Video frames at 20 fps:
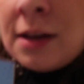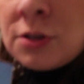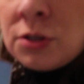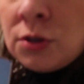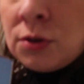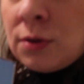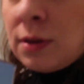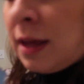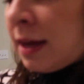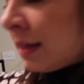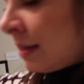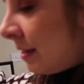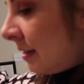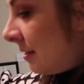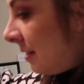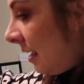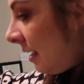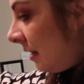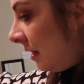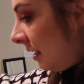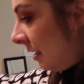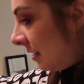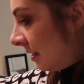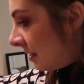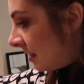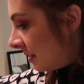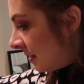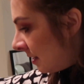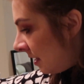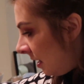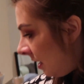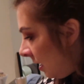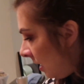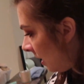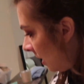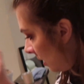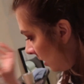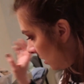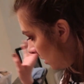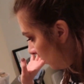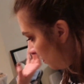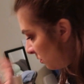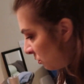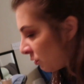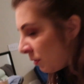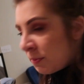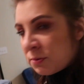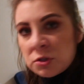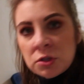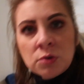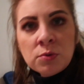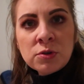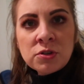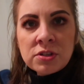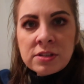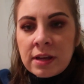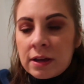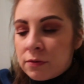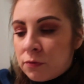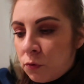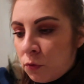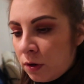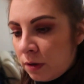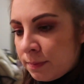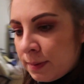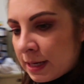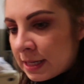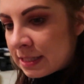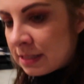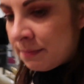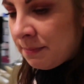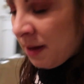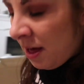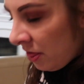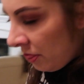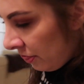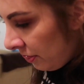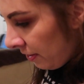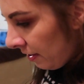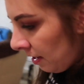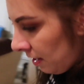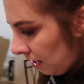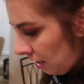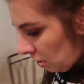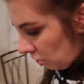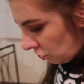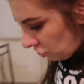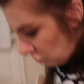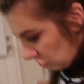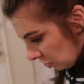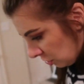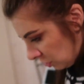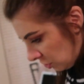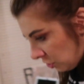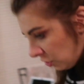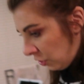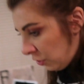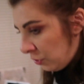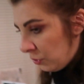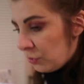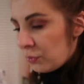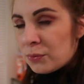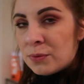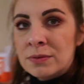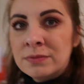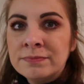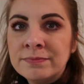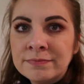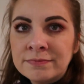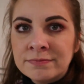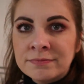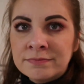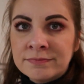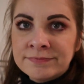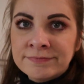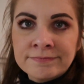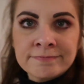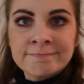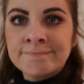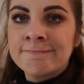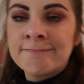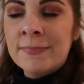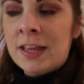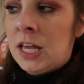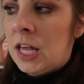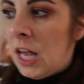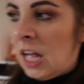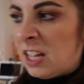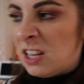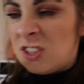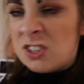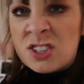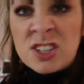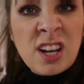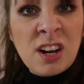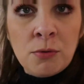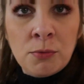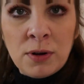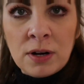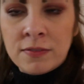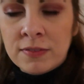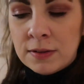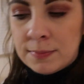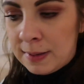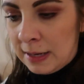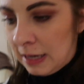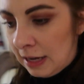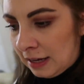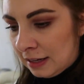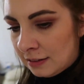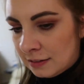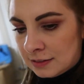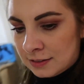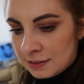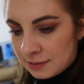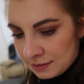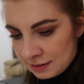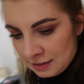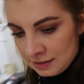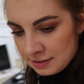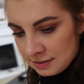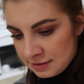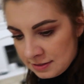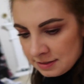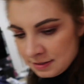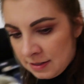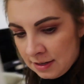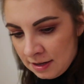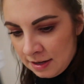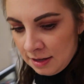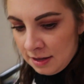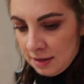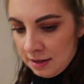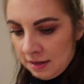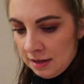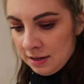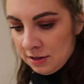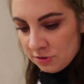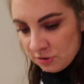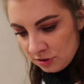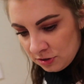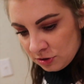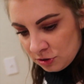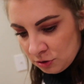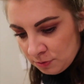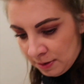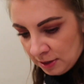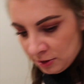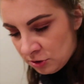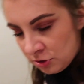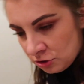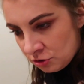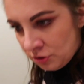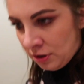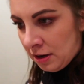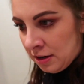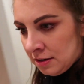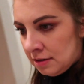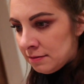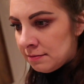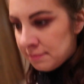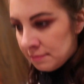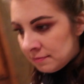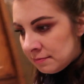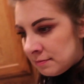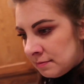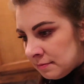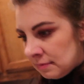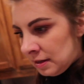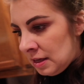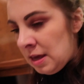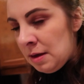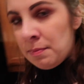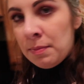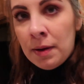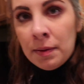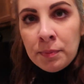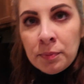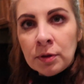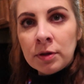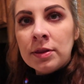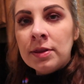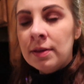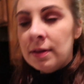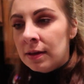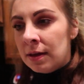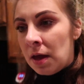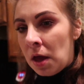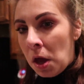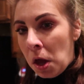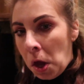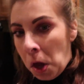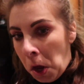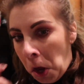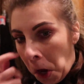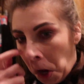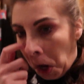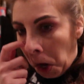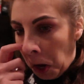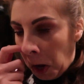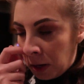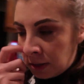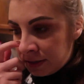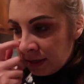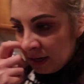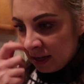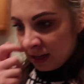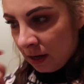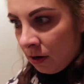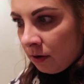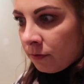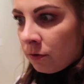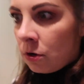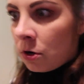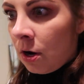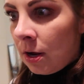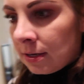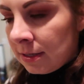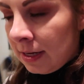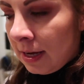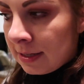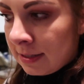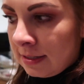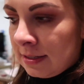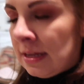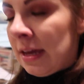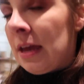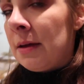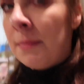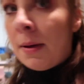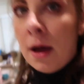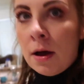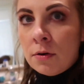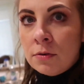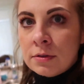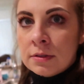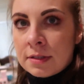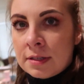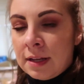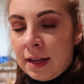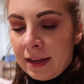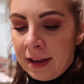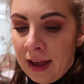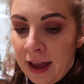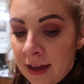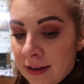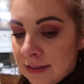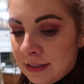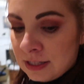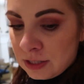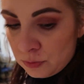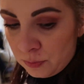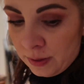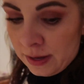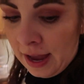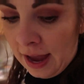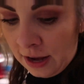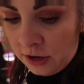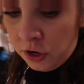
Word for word: I do like the dailies subscription, which is like 40 bucks a month, just so I can just get rid of them at night because it's just too much trying to keep up with and care of your contacts and take them out. Like I, this way